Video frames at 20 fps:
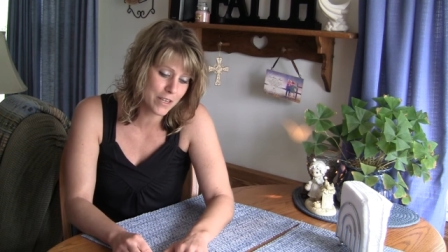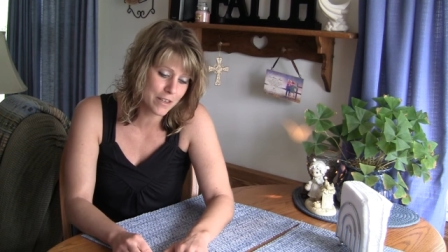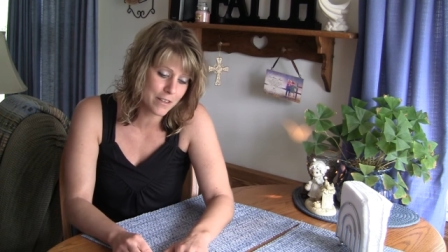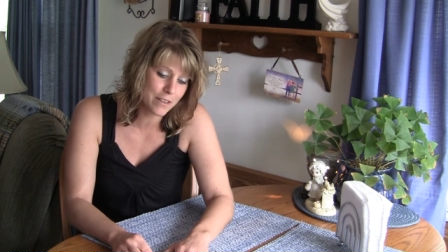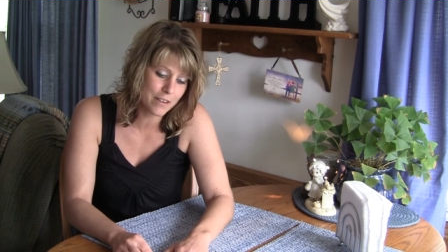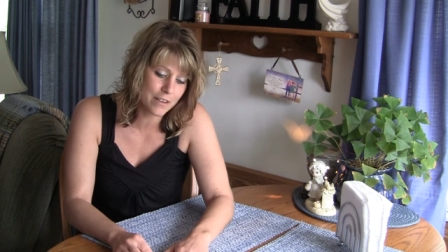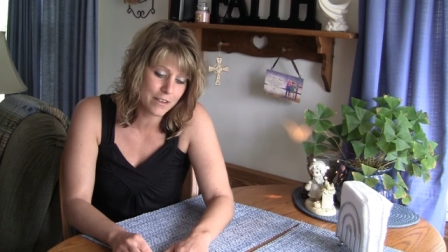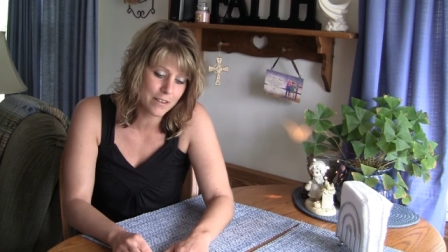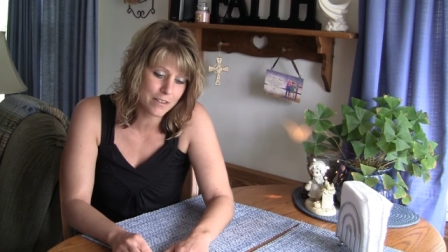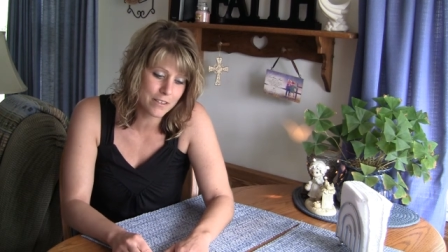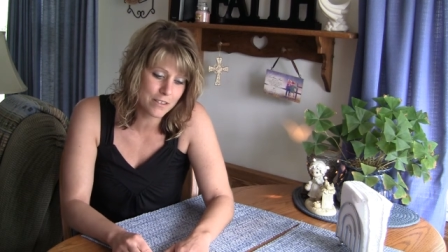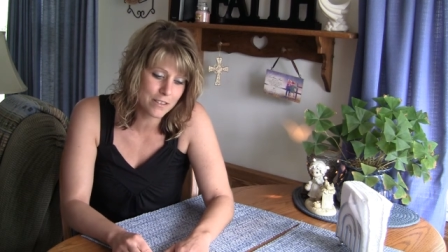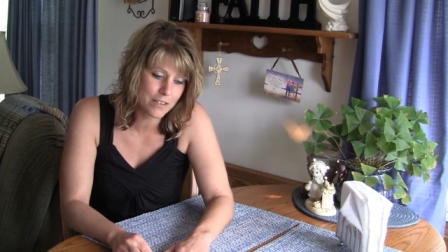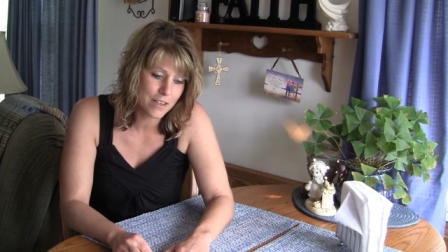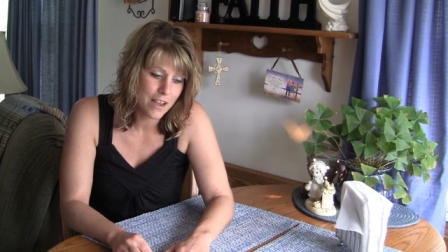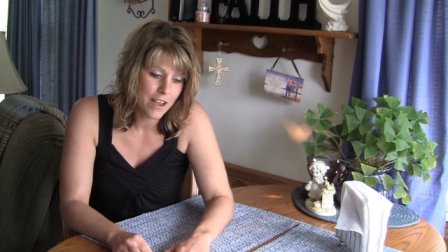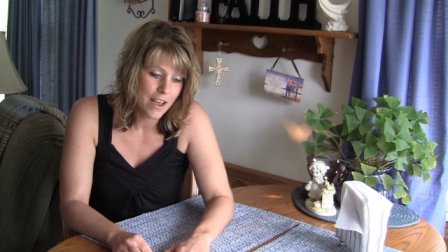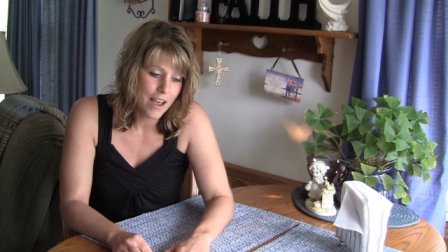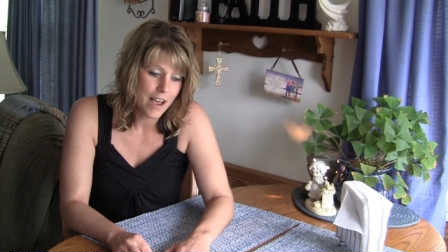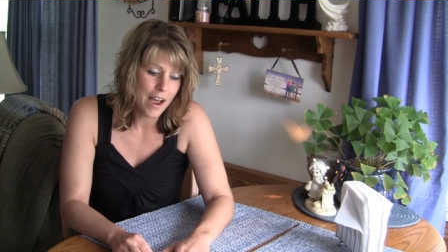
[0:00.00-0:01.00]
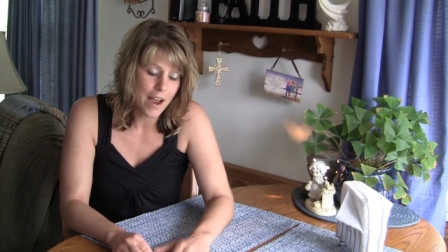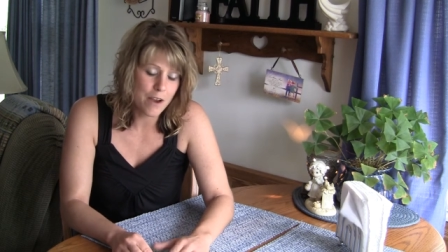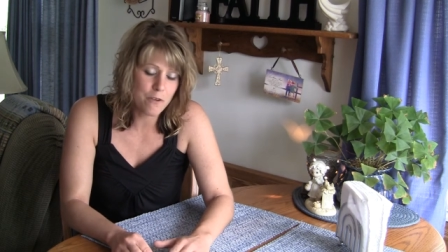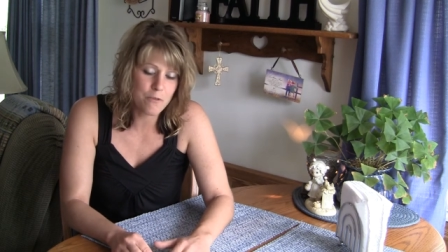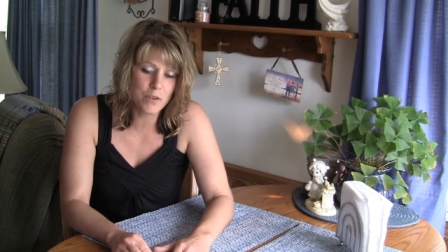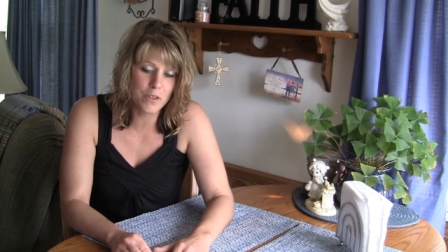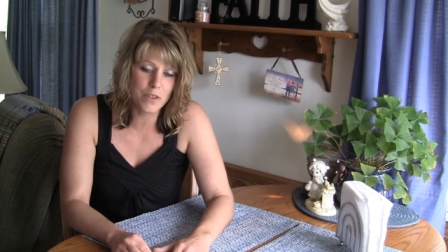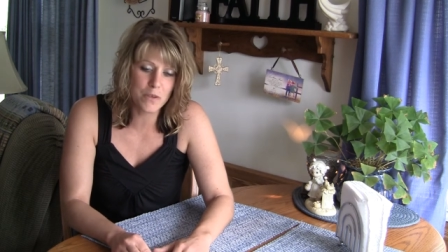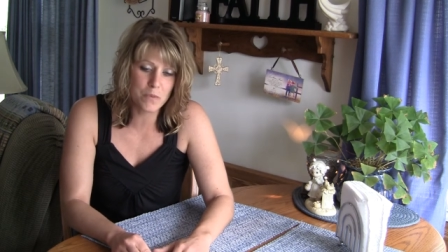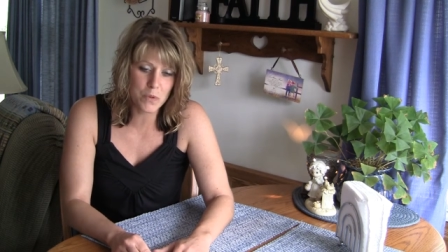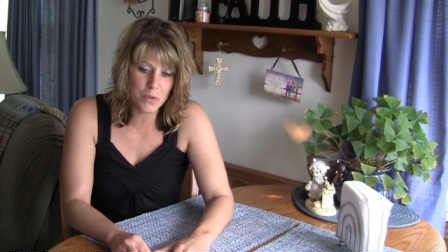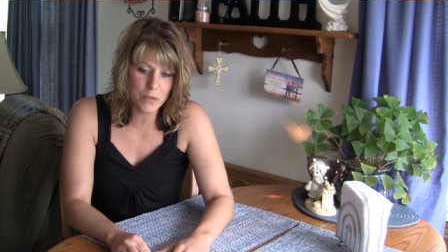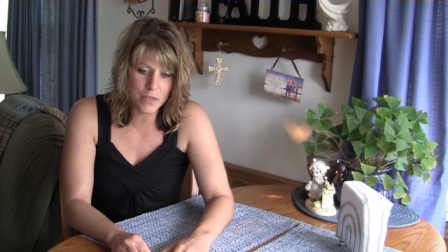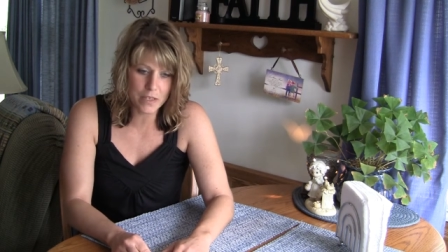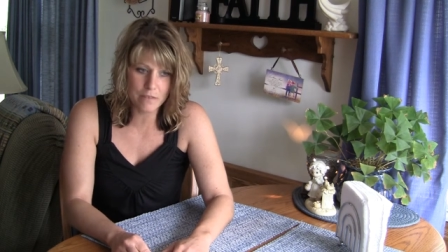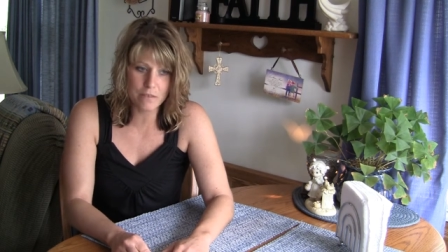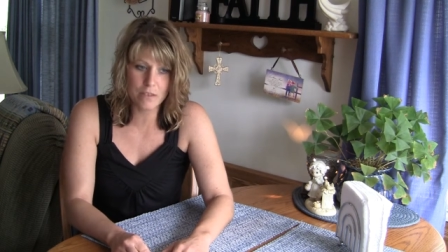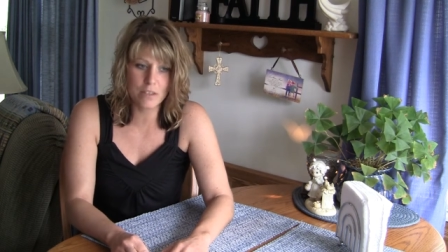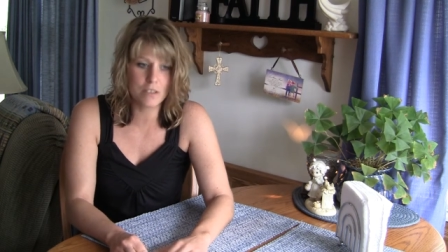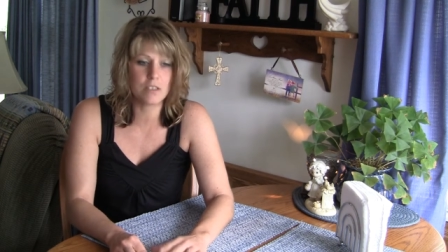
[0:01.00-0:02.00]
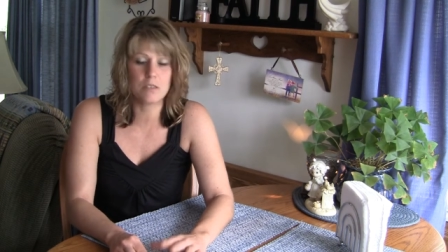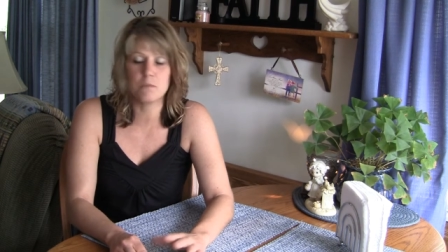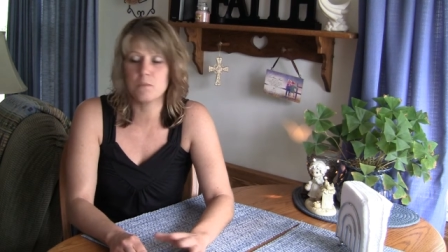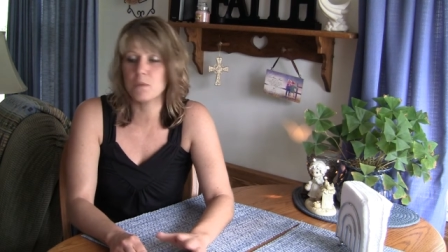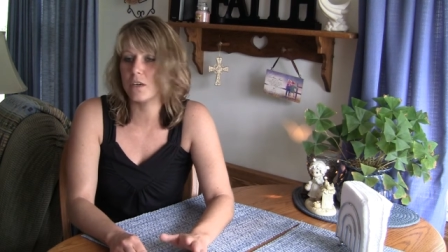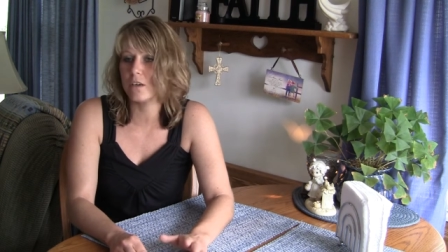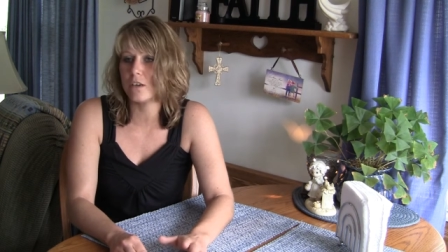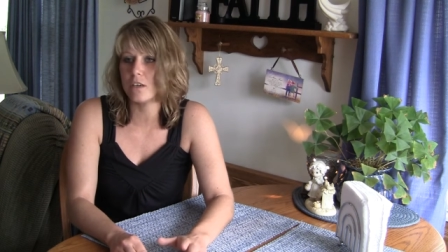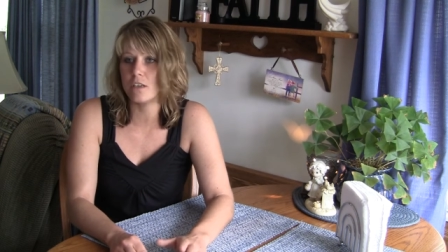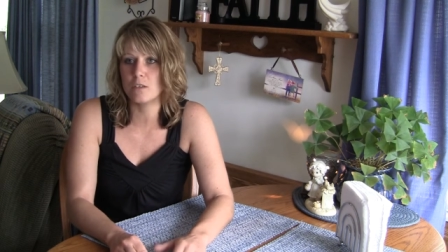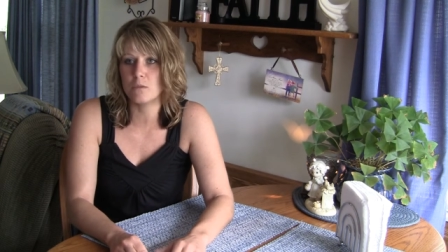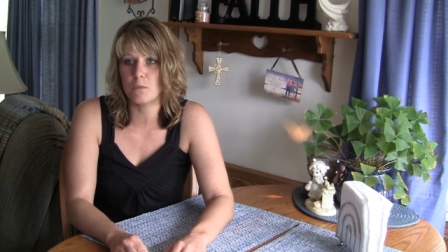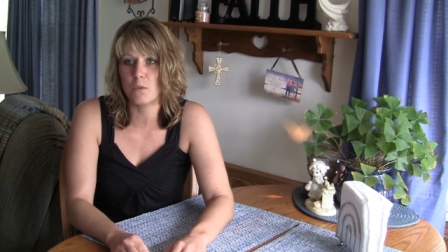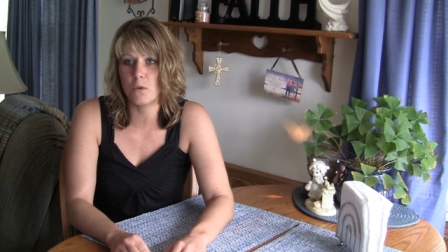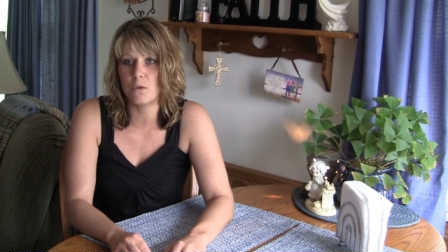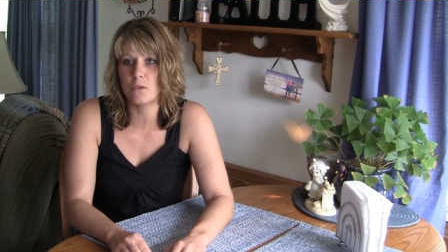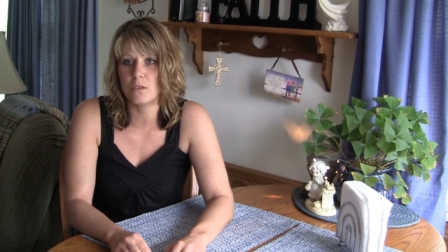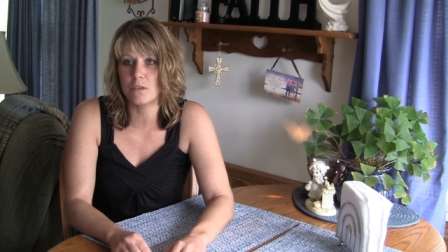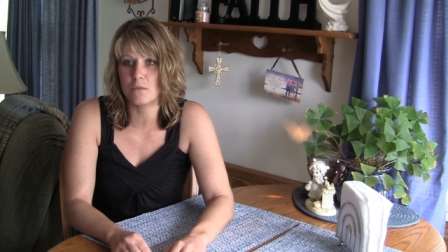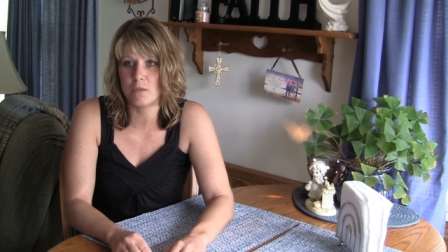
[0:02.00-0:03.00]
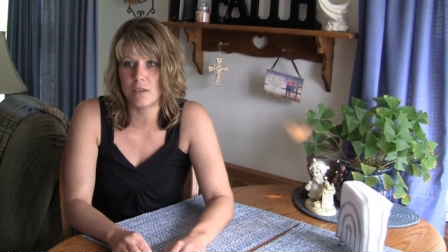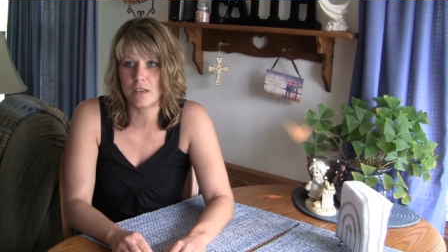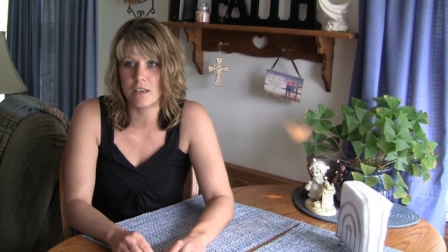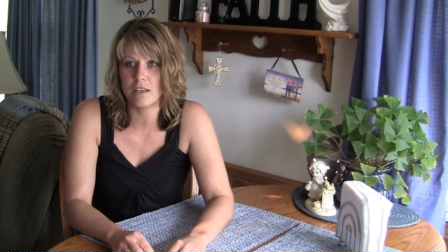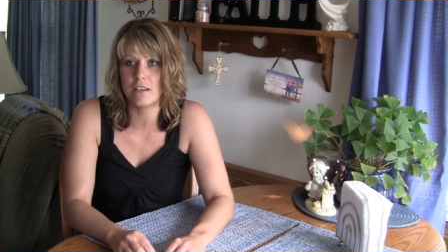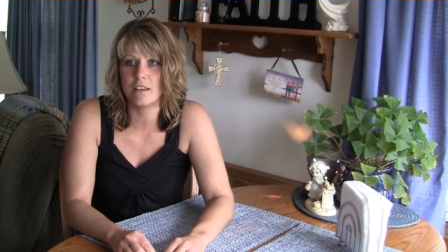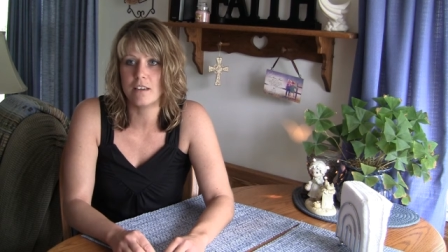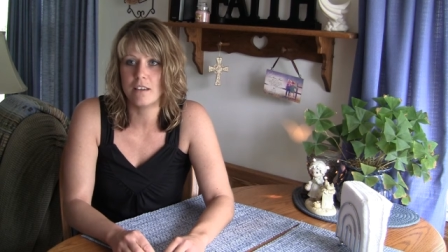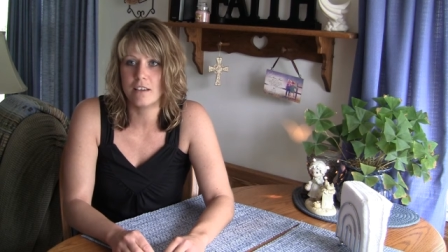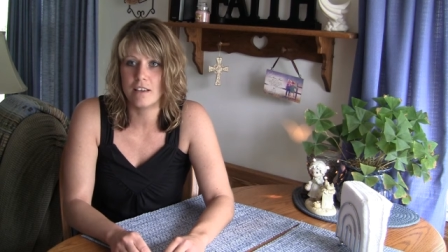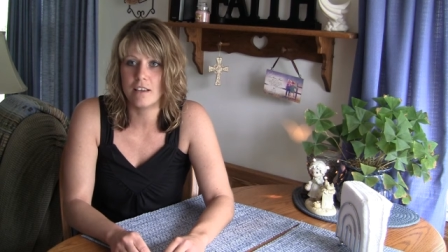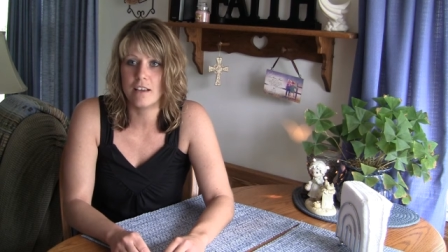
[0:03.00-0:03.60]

I think it's I really believe that the Spirit spoke to me